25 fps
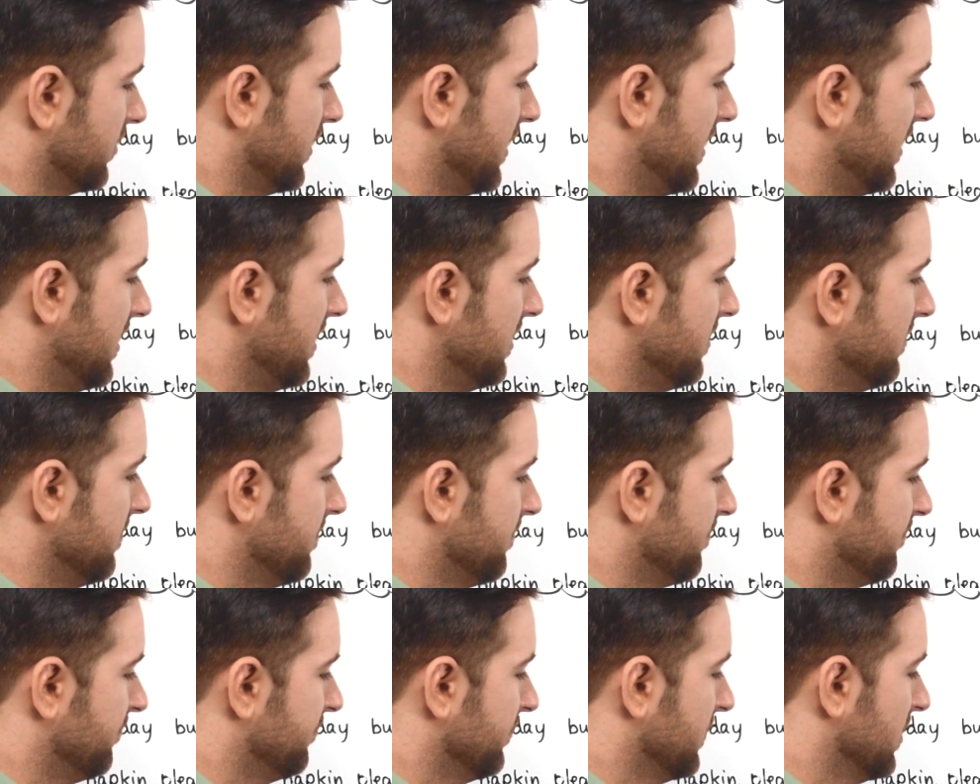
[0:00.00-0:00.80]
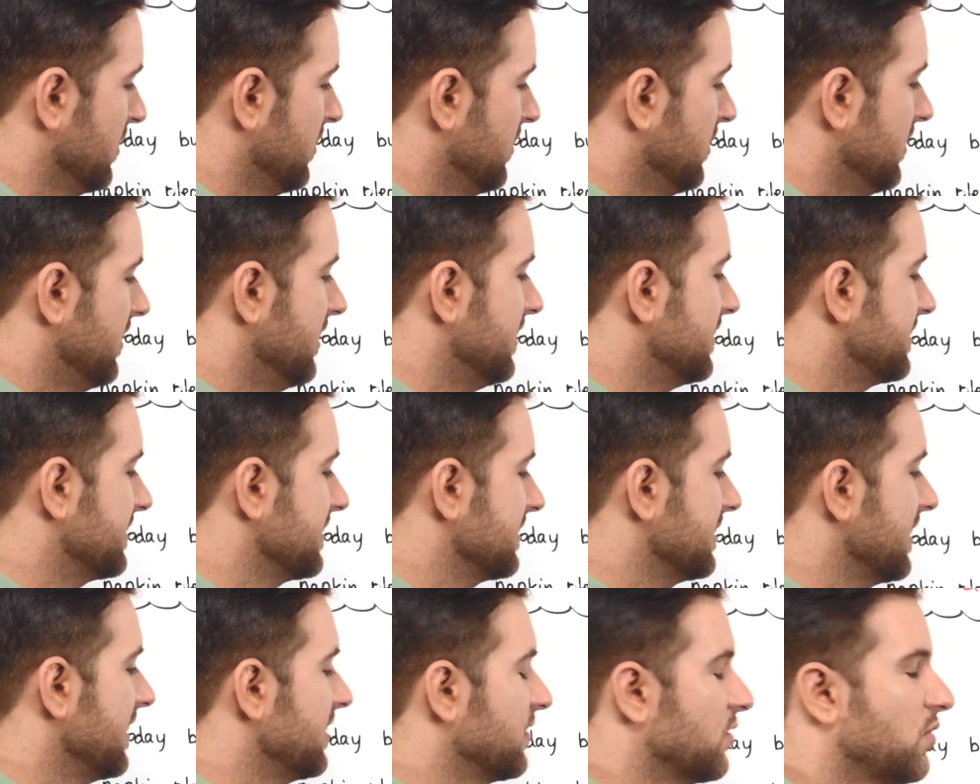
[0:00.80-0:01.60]
Okay,
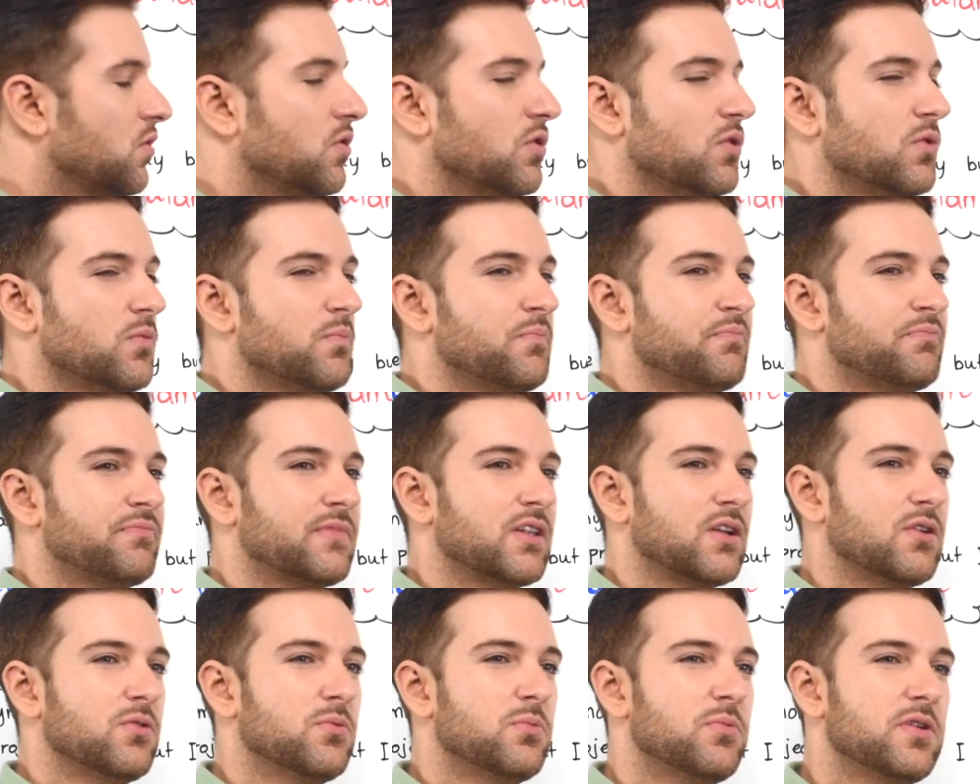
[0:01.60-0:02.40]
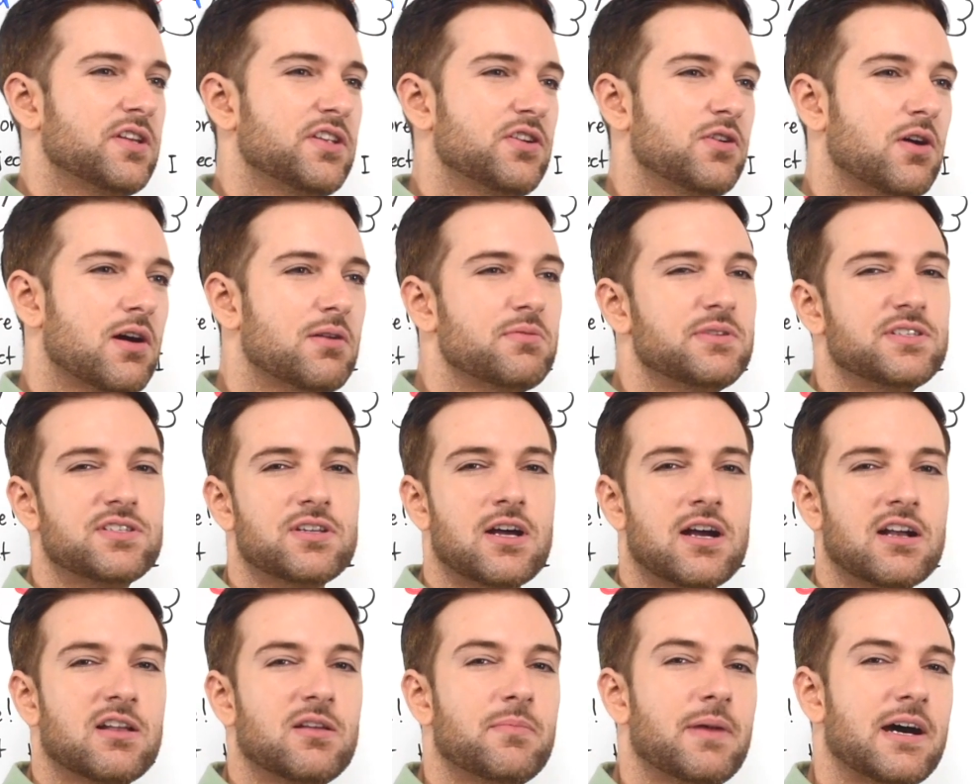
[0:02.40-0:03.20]
it's like when you always
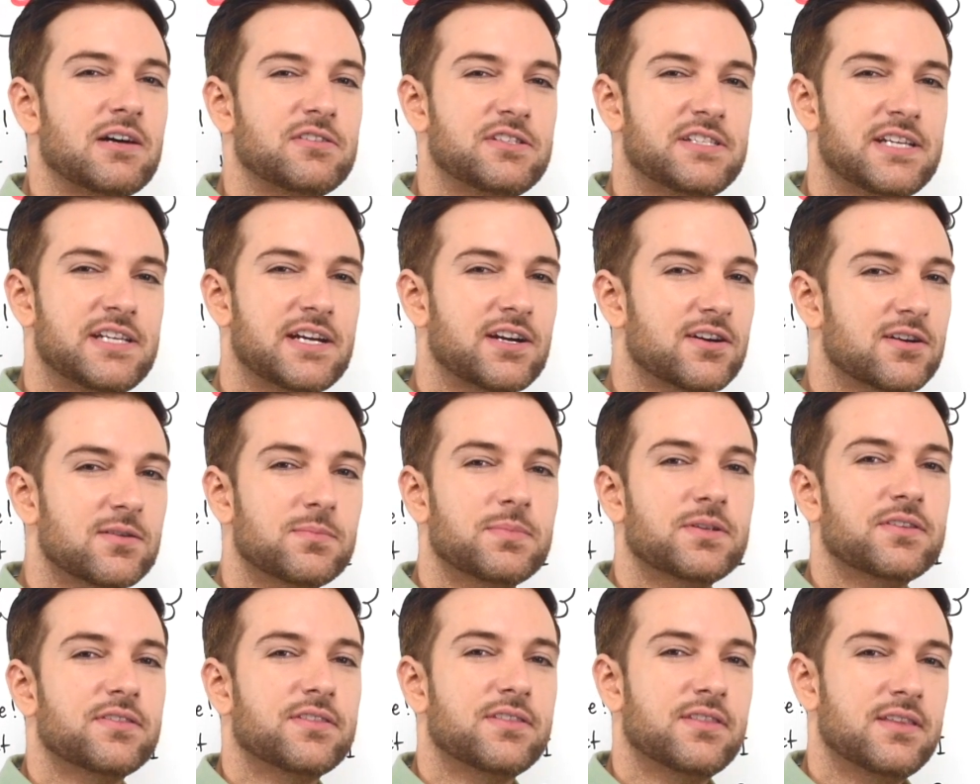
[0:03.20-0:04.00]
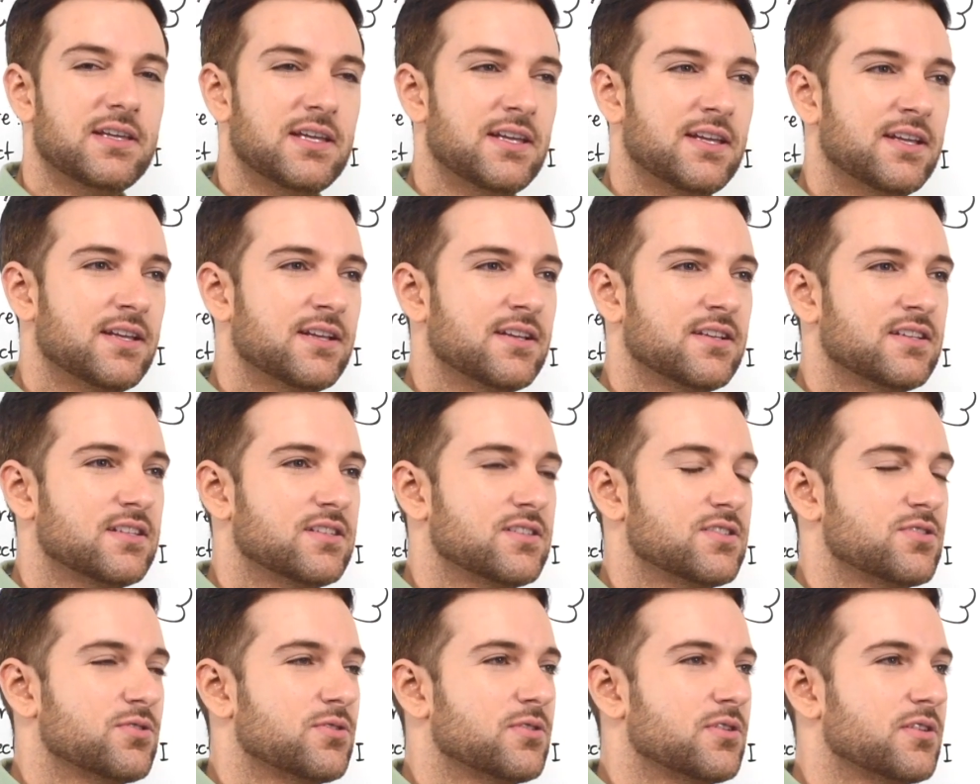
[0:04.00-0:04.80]
talk about terrible
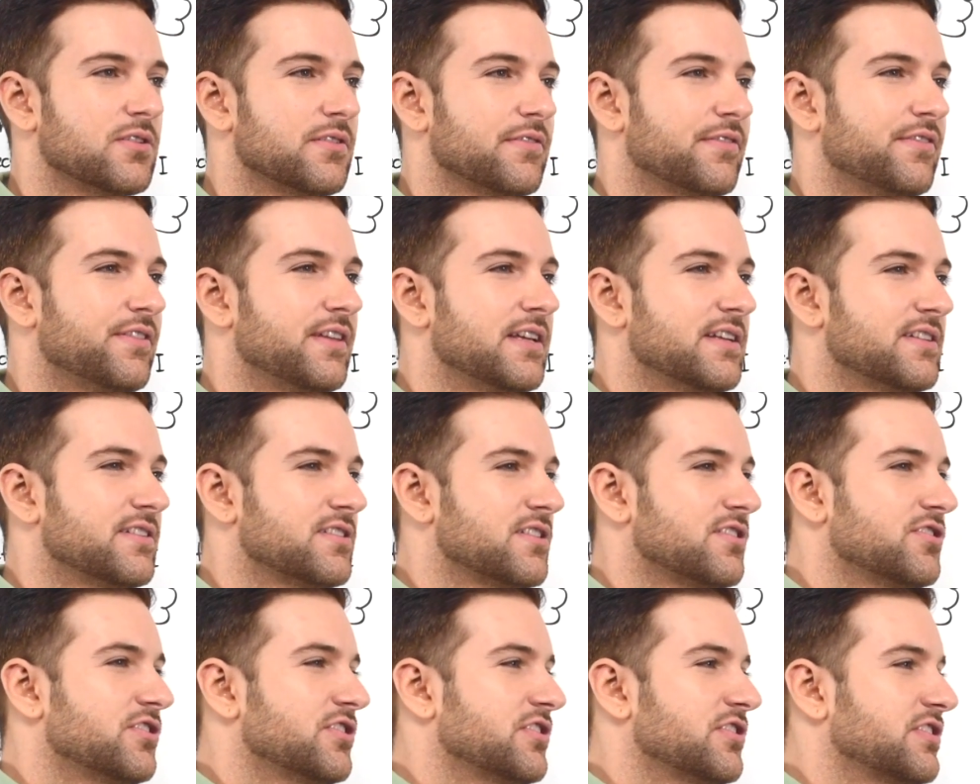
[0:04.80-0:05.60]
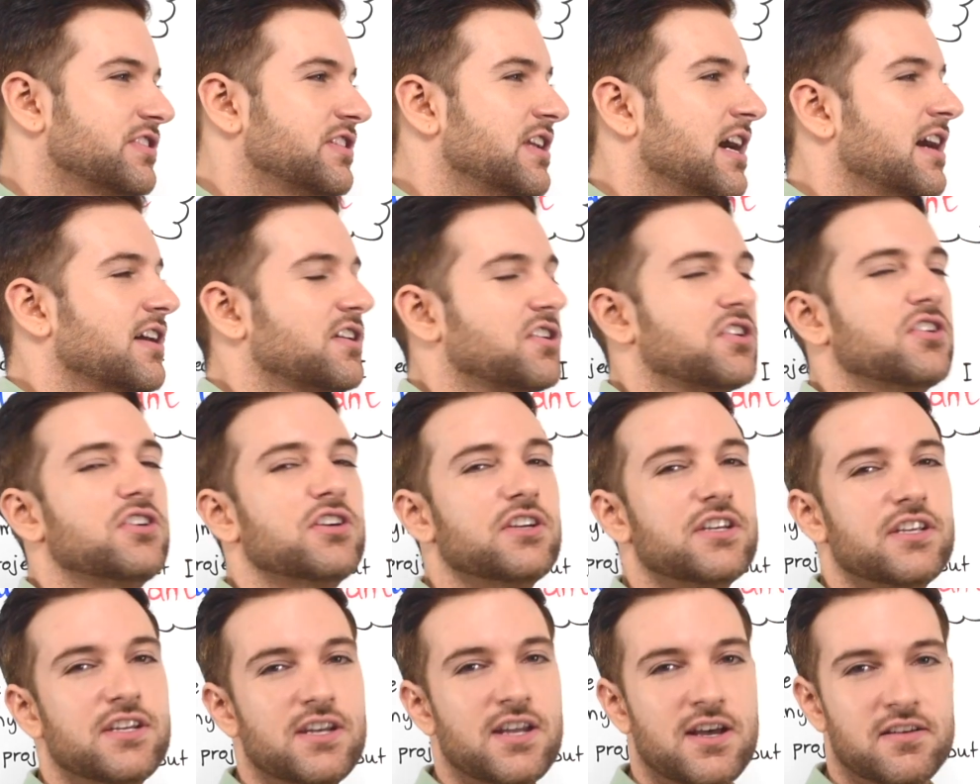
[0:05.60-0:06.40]
things or things are just not
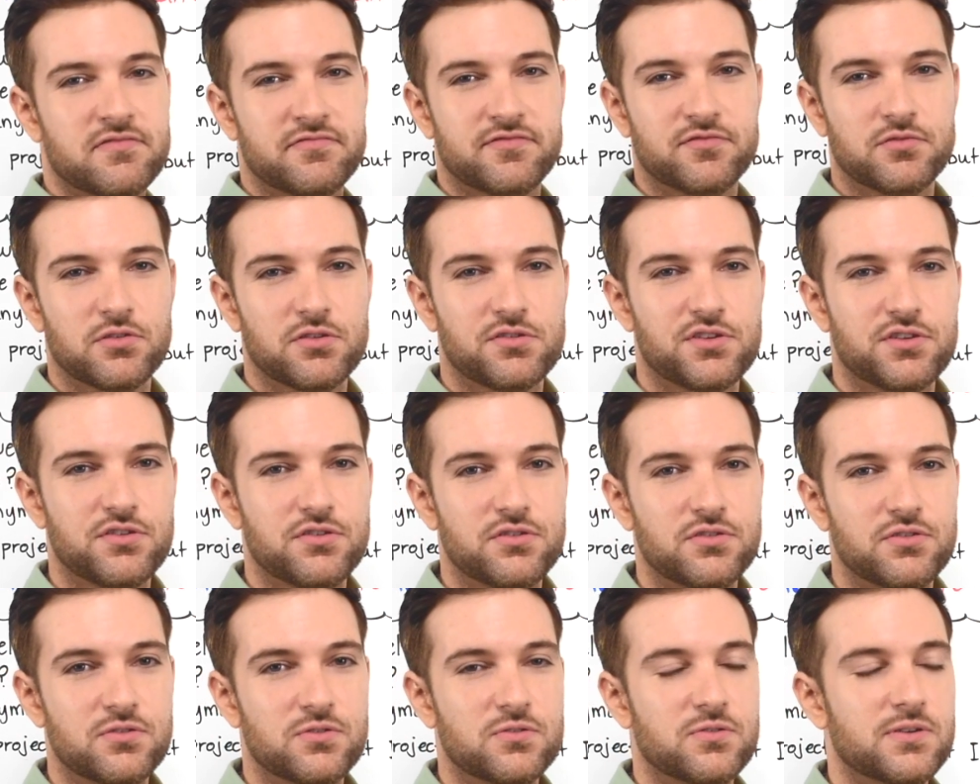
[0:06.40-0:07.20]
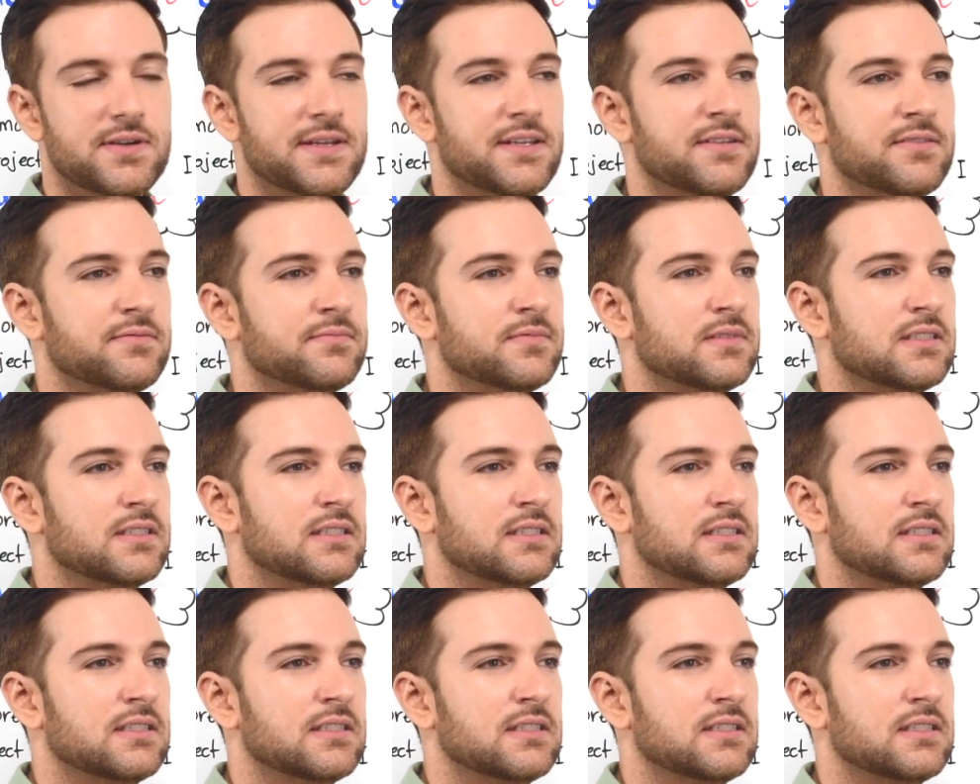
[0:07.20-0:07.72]
good enough for you, and